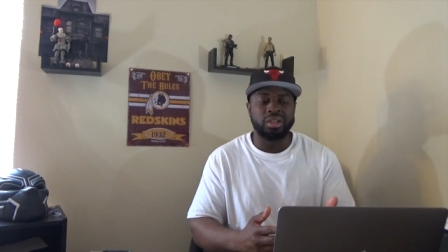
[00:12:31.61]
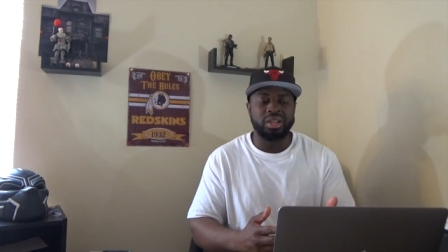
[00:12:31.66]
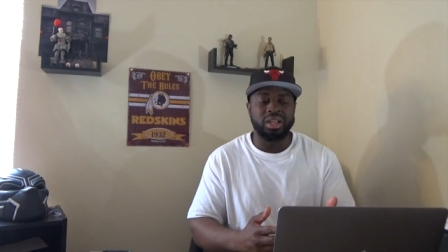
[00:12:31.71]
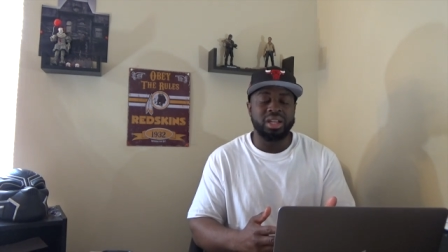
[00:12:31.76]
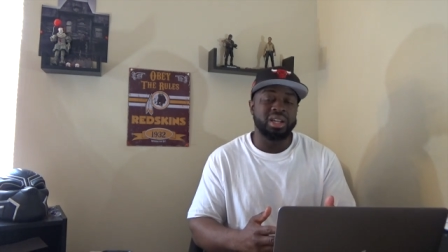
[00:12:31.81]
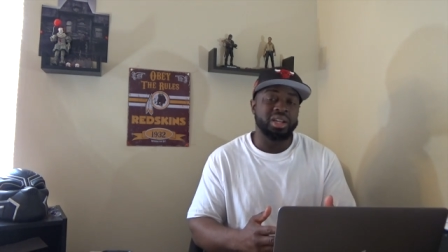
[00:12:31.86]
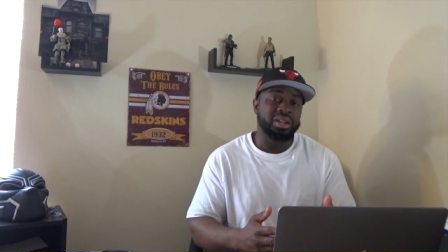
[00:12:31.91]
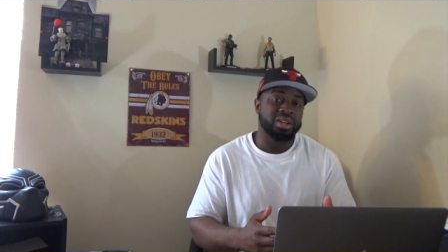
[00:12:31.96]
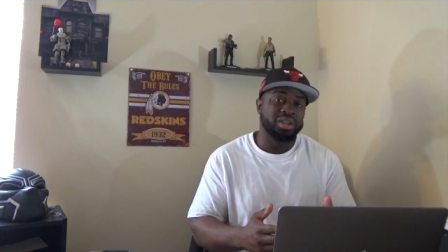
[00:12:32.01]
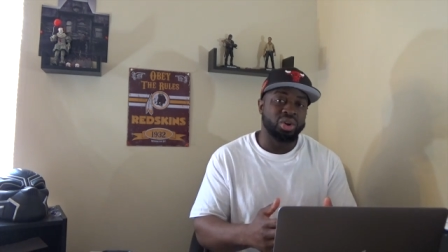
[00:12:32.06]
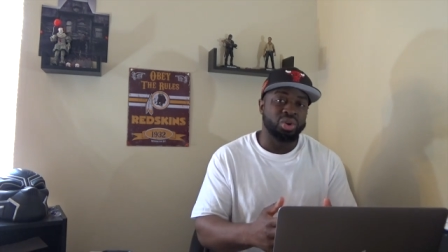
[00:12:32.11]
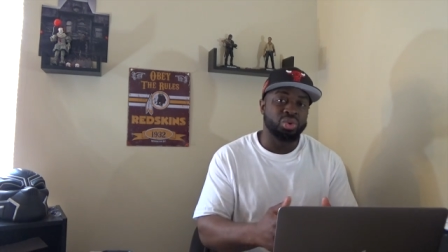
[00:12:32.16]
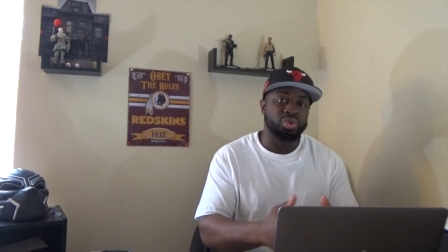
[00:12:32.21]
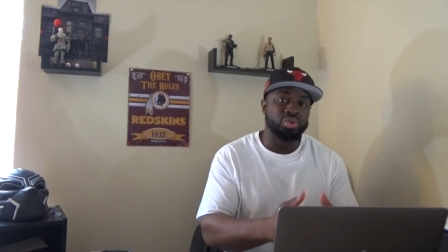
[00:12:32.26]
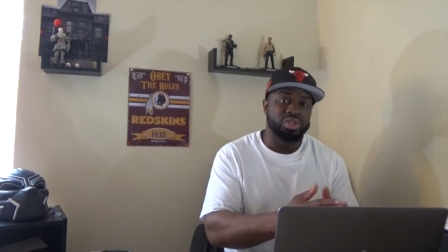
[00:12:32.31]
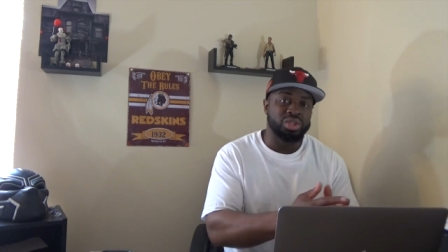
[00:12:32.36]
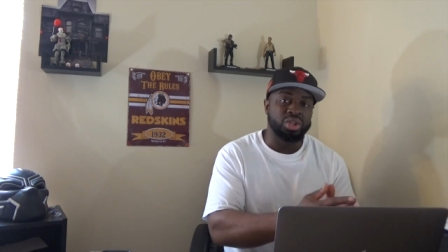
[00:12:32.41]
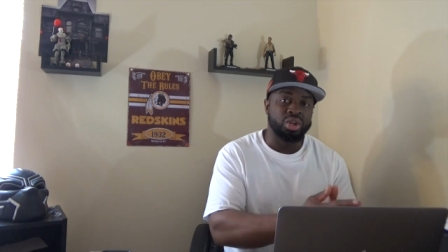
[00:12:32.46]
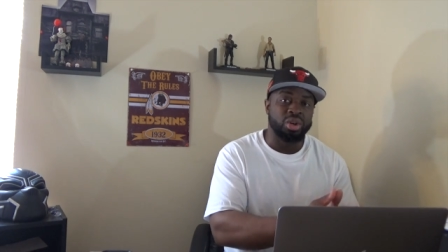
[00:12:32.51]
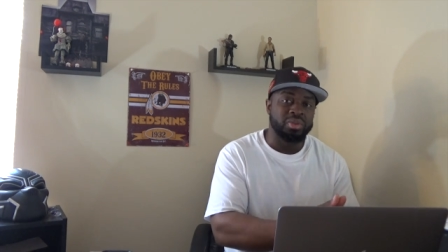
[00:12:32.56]
and then
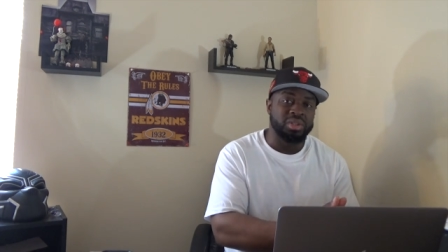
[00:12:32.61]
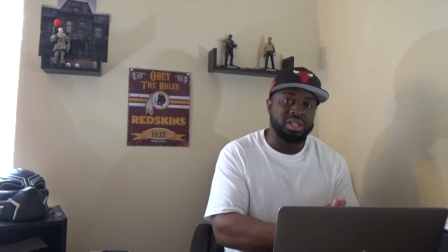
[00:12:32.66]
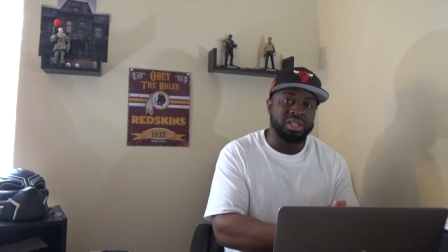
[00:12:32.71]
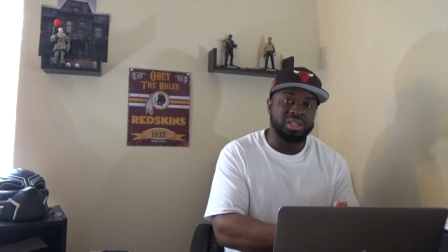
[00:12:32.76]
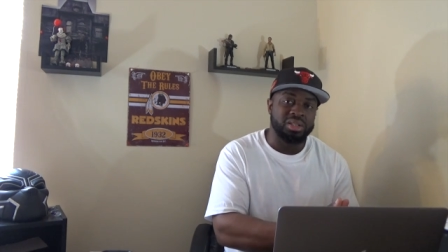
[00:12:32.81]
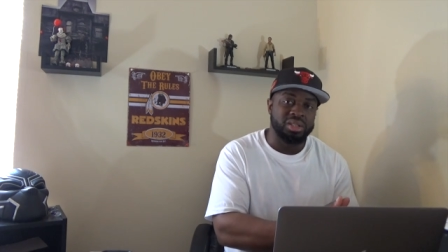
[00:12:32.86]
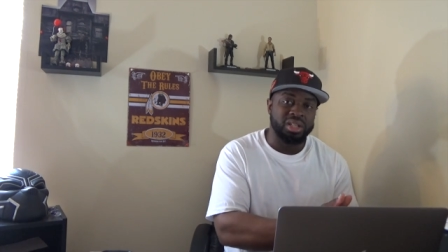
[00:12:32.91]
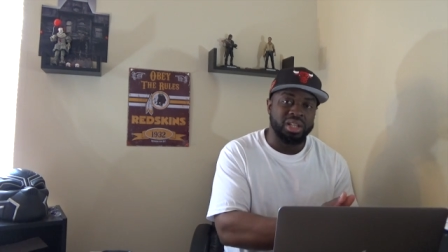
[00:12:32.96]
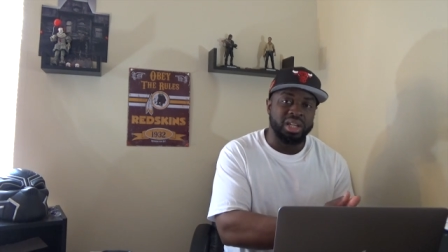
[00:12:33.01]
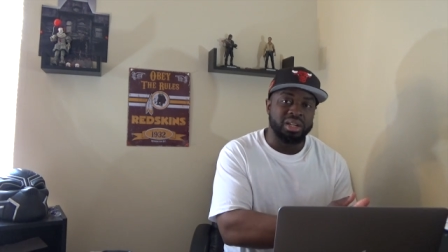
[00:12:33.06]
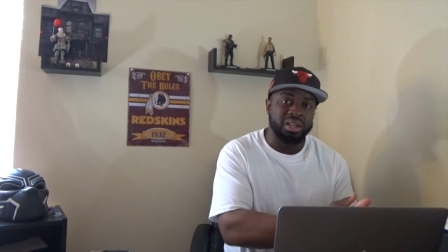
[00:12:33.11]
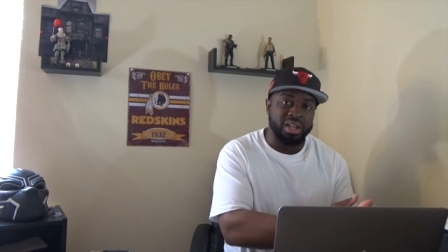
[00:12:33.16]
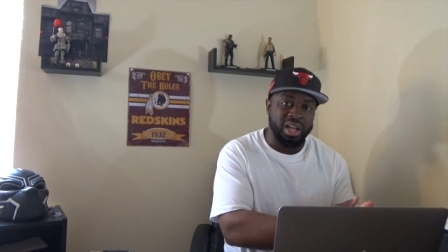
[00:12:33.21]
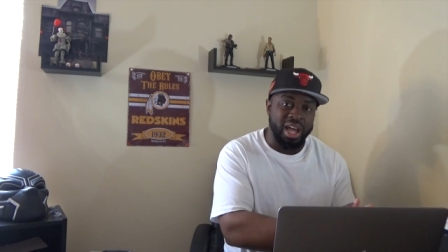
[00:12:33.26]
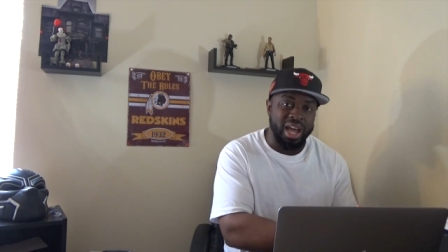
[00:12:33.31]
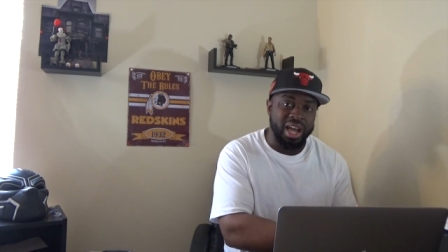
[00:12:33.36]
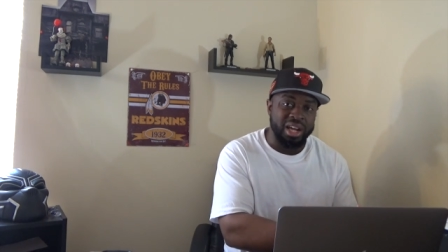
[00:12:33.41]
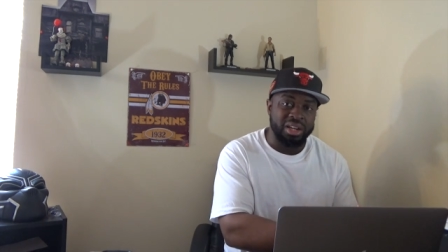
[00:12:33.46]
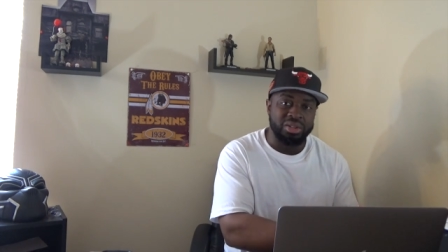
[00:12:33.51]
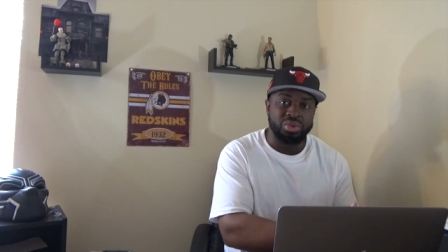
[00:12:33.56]
those services get
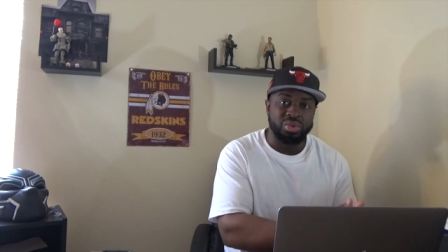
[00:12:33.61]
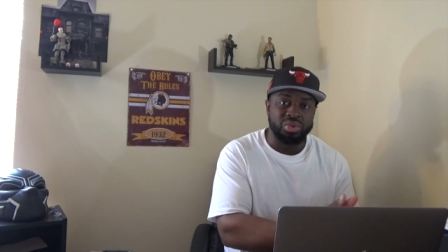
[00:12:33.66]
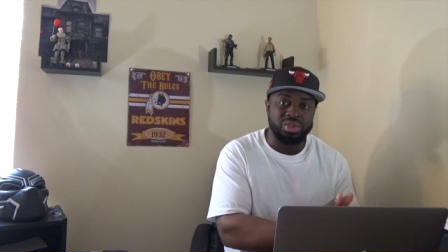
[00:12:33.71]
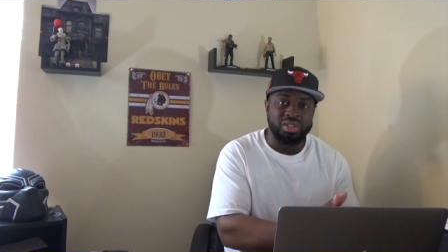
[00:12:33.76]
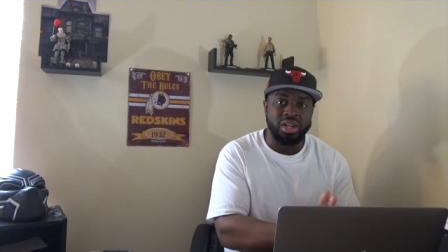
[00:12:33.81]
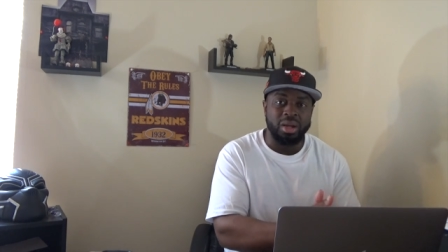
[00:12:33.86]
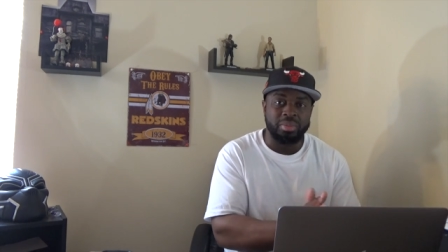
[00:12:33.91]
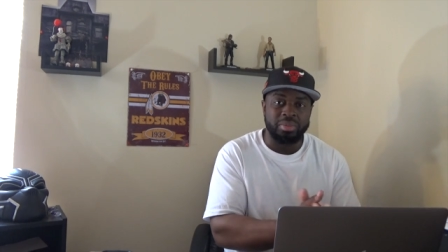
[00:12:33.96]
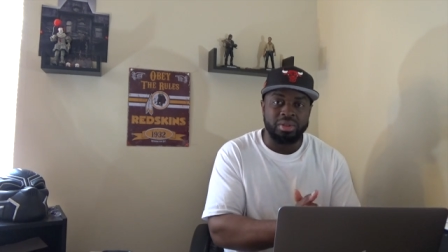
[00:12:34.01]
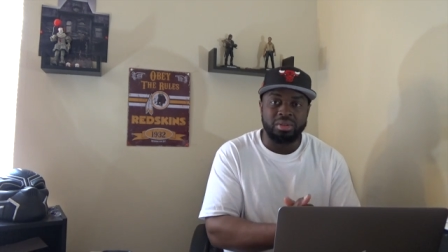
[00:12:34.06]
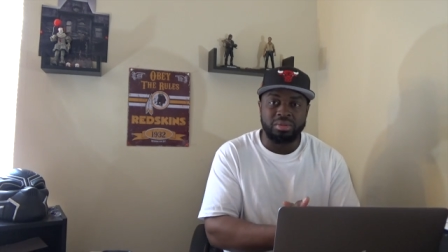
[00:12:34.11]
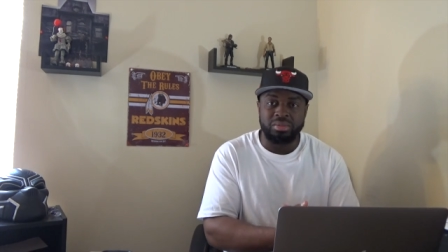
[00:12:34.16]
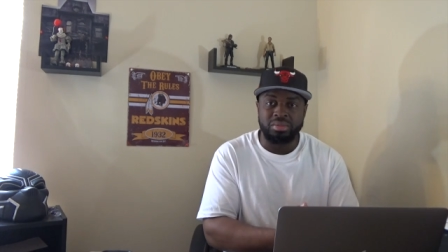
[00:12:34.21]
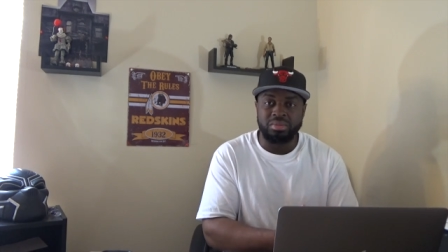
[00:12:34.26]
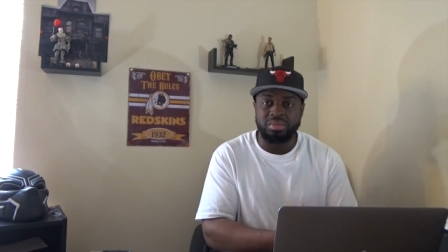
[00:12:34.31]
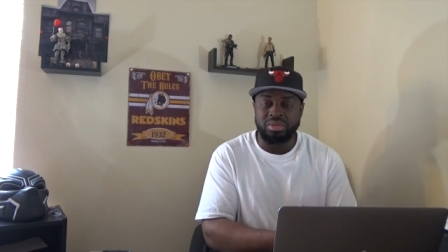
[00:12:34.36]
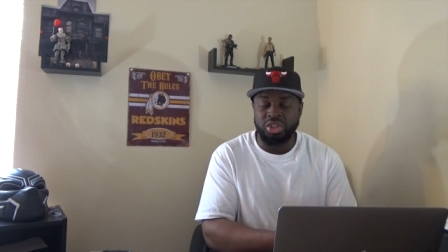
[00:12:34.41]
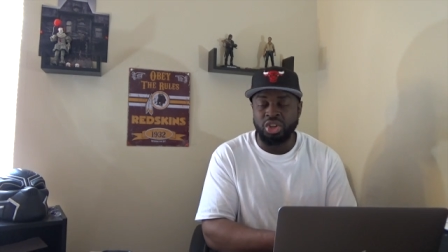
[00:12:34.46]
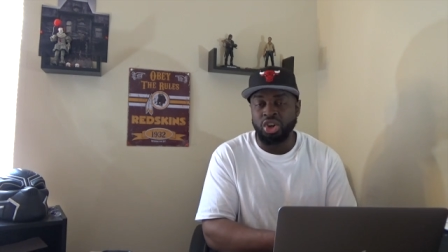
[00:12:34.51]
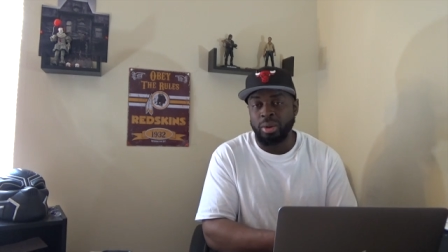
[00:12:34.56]
hacked or
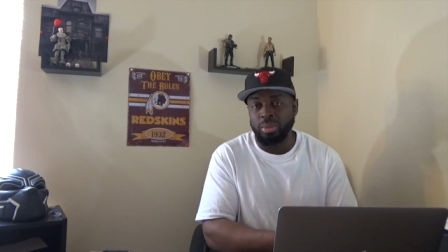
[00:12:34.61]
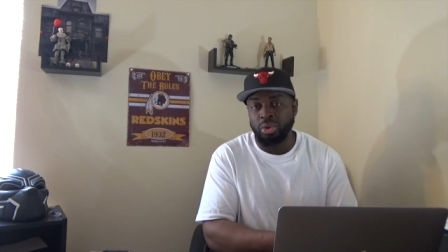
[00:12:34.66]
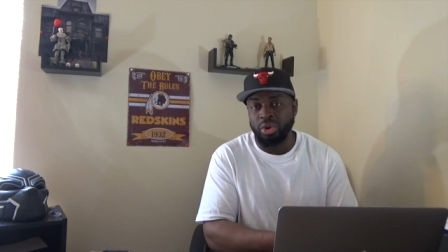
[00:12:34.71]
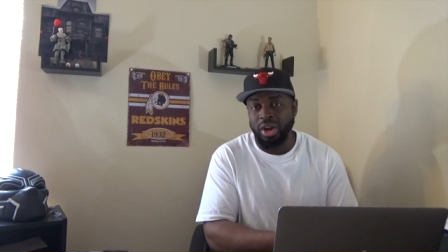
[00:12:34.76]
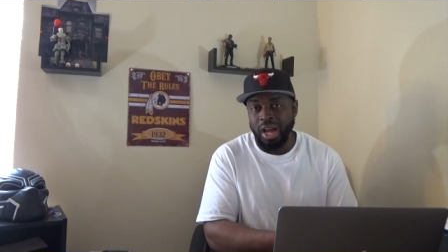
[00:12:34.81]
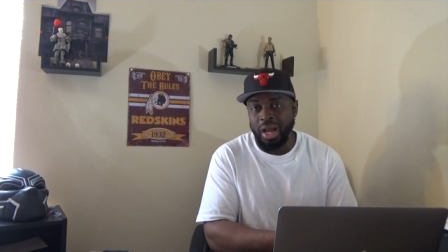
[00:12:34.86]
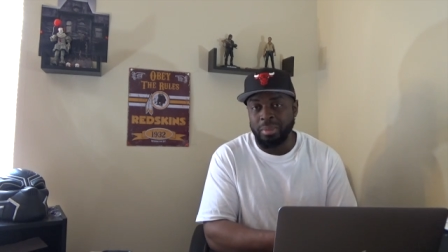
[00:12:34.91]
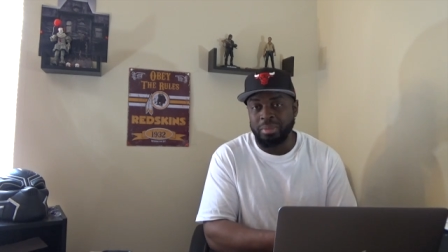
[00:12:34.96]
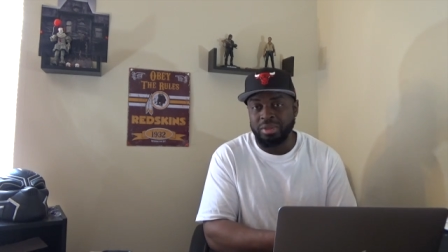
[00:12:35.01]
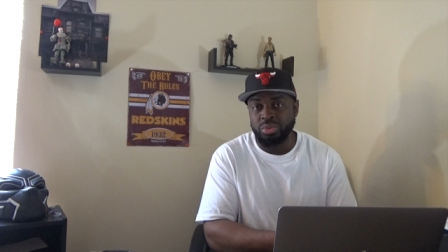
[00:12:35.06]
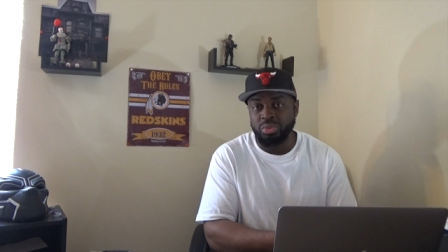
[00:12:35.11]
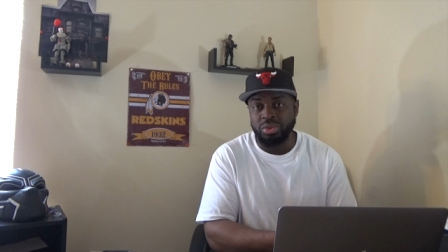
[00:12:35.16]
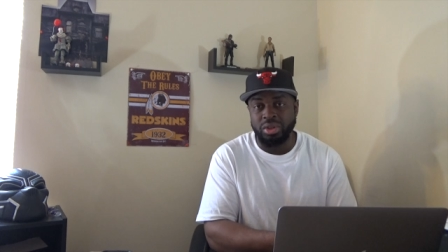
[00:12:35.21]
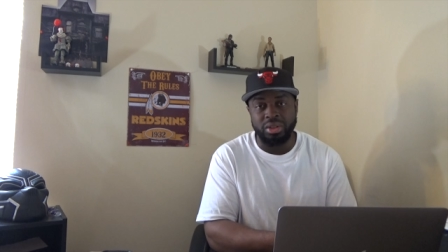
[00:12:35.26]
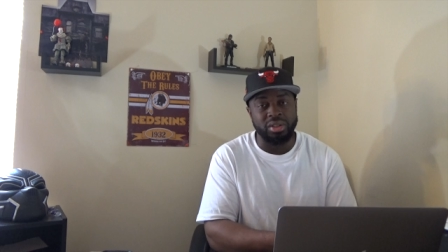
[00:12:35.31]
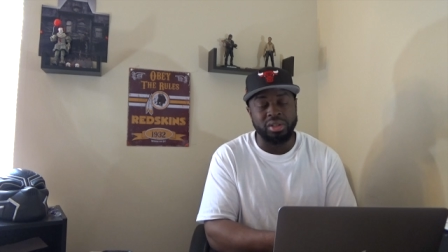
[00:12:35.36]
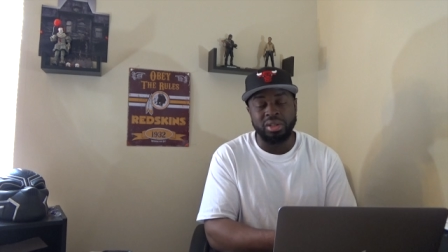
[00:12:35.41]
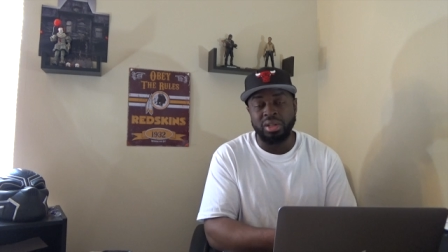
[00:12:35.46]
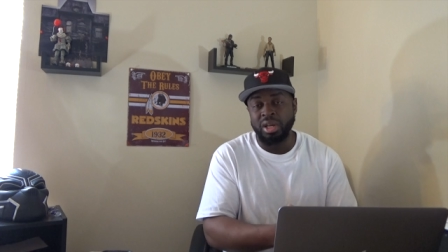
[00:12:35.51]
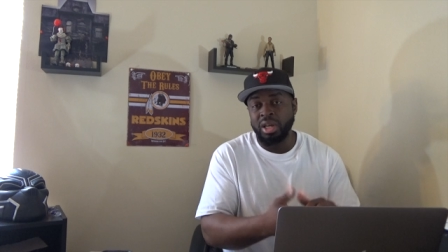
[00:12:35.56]
something terrible happens
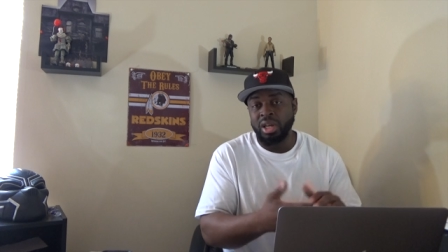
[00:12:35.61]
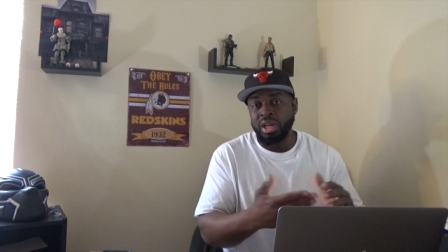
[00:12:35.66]
with it,